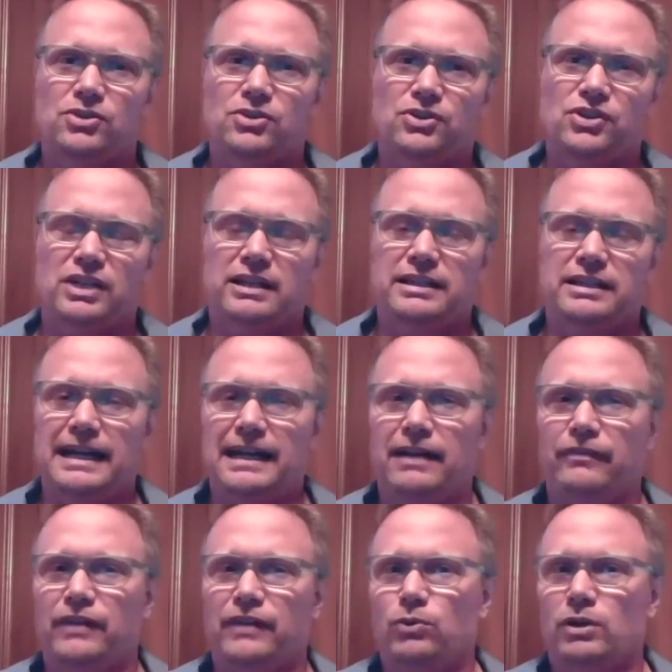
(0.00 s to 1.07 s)
say, "Yeah,
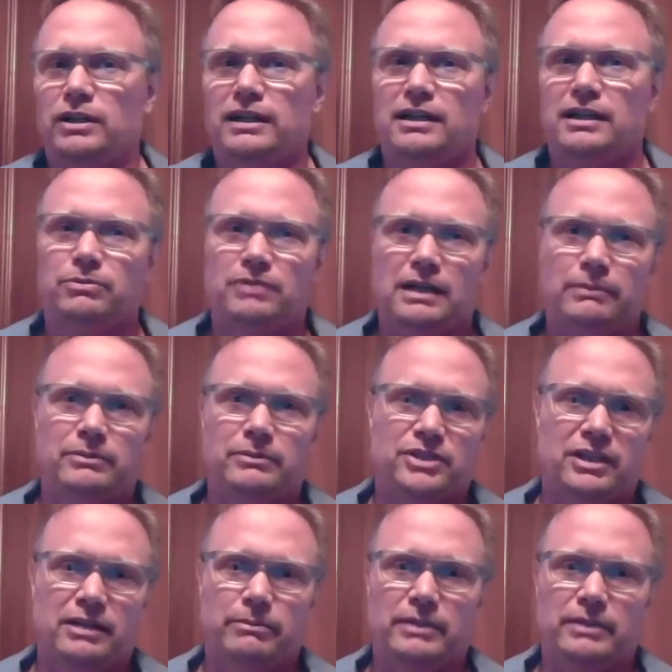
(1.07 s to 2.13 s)
if I work on a problem
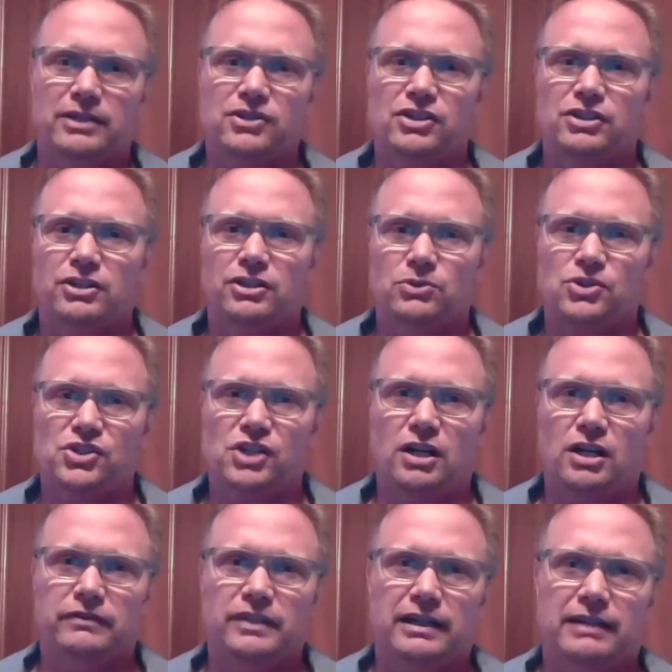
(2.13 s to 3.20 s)
ten minutes and don't solve it,